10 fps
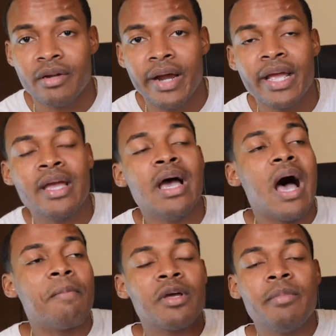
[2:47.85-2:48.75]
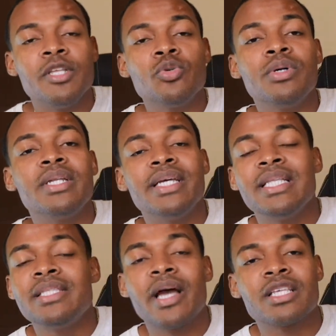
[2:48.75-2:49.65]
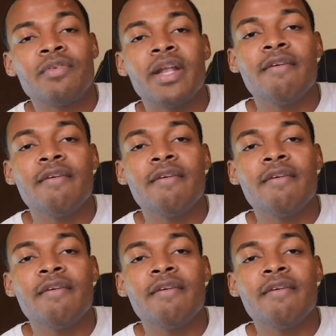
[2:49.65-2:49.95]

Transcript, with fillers: all right? I'm going to be doing index fund